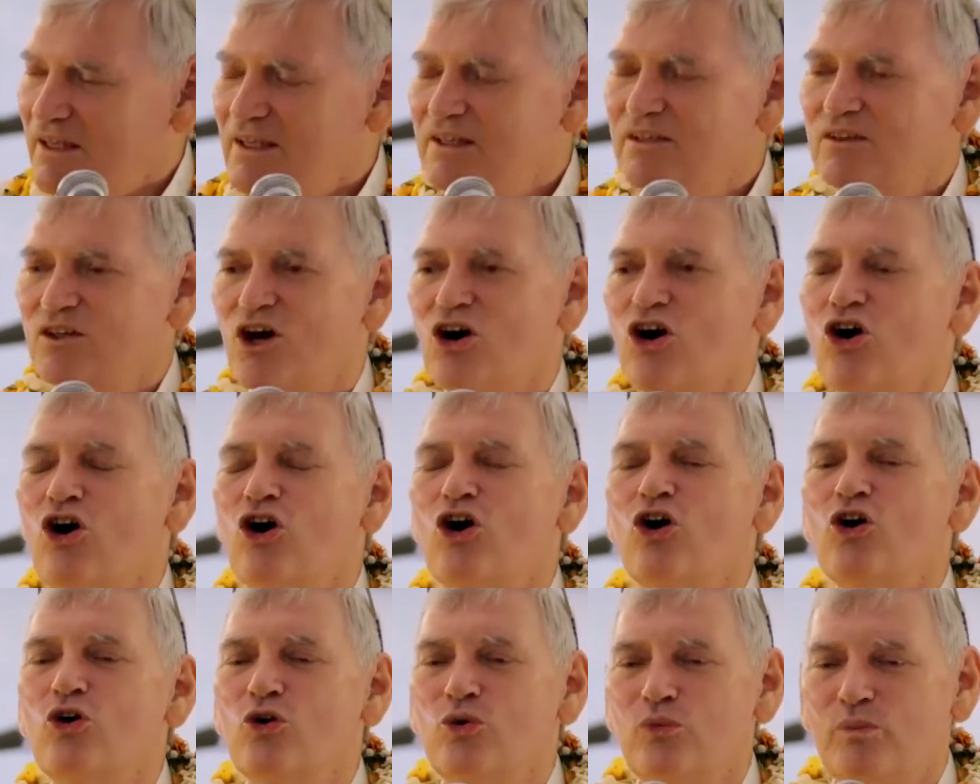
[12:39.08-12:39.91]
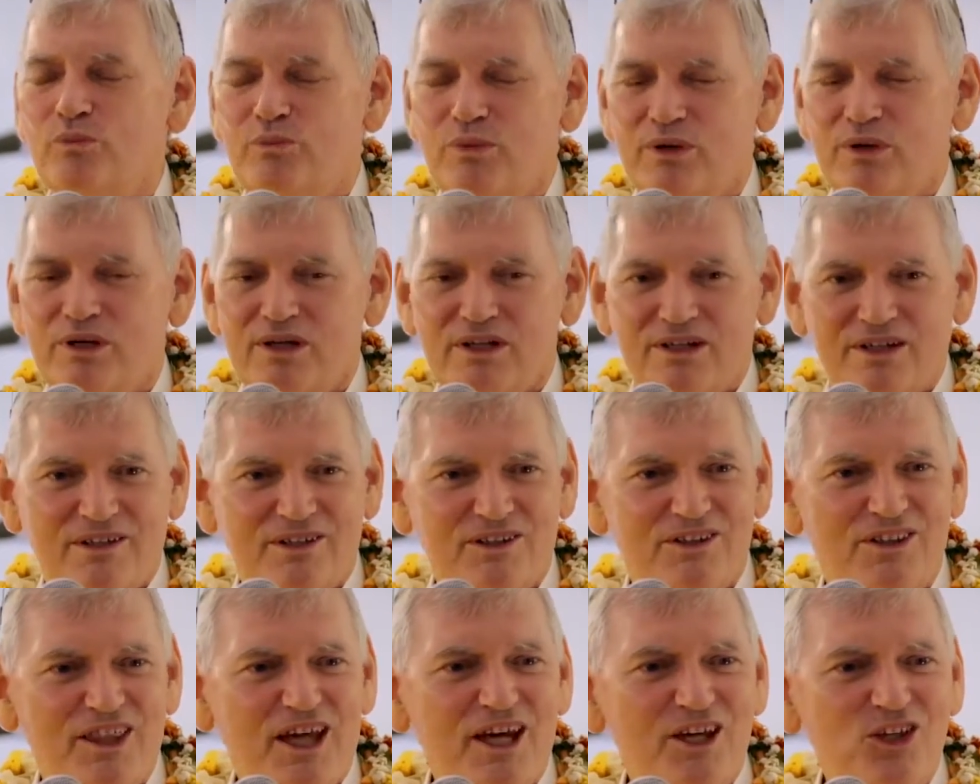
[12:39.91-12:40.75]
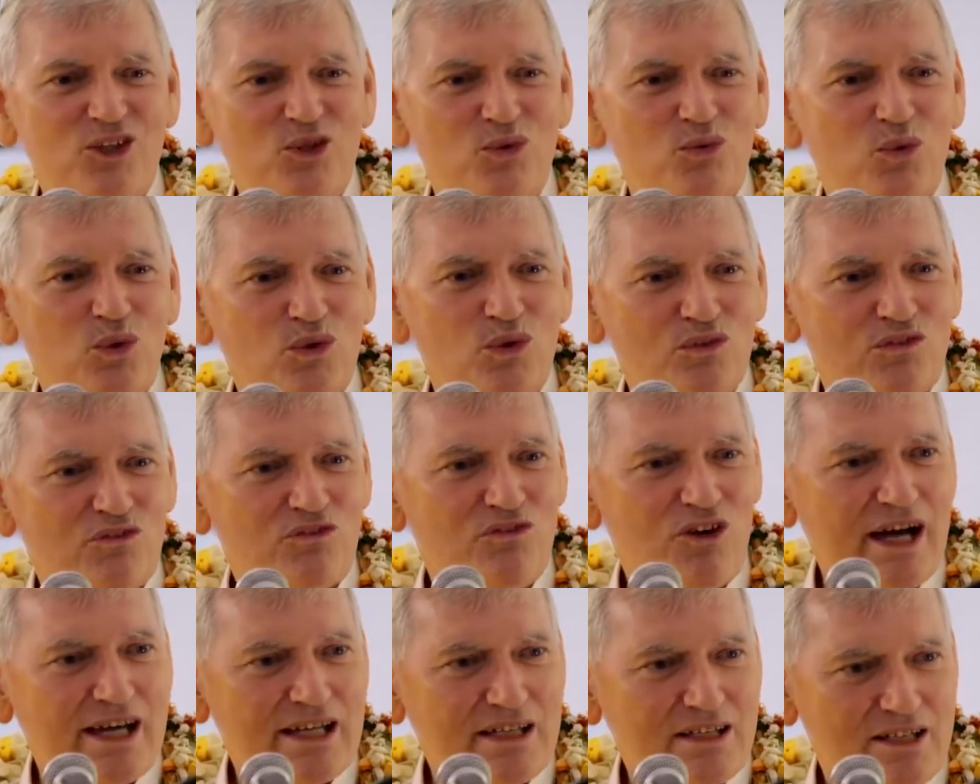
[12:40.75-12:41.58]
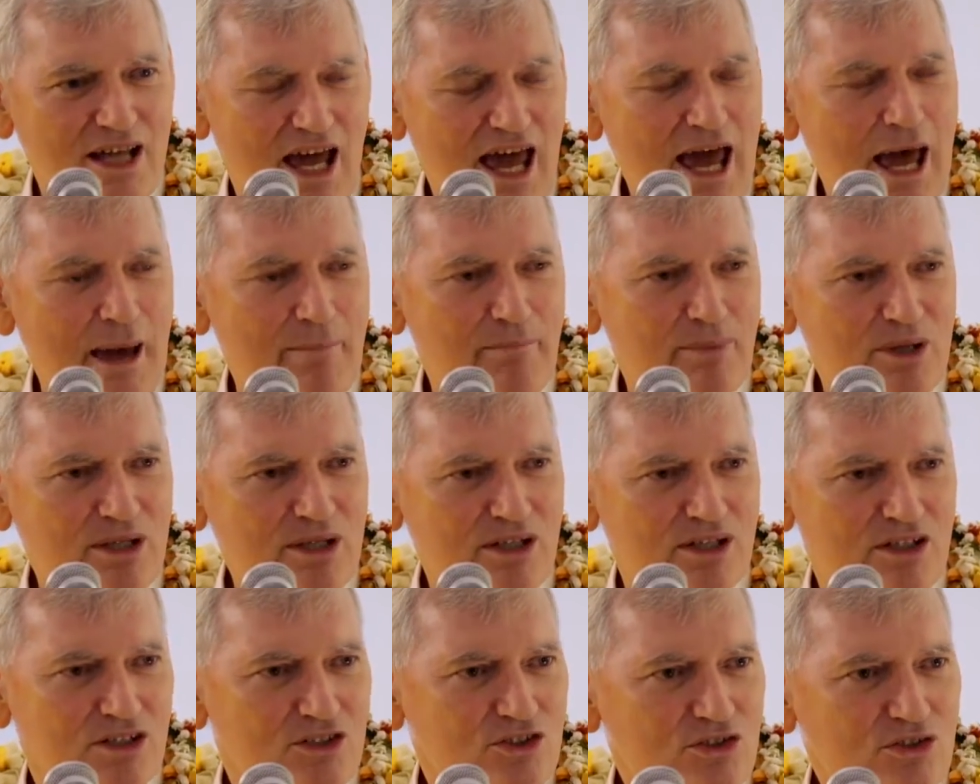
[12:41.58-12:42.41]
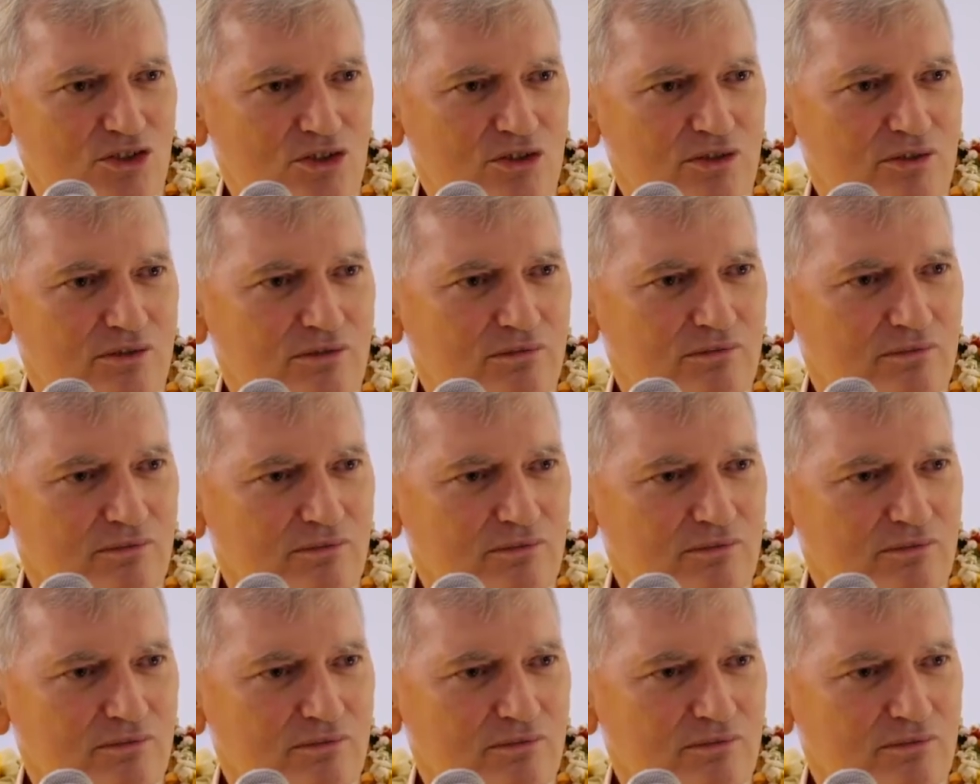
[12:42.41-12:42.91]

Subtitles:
in the hope that you will find happiness.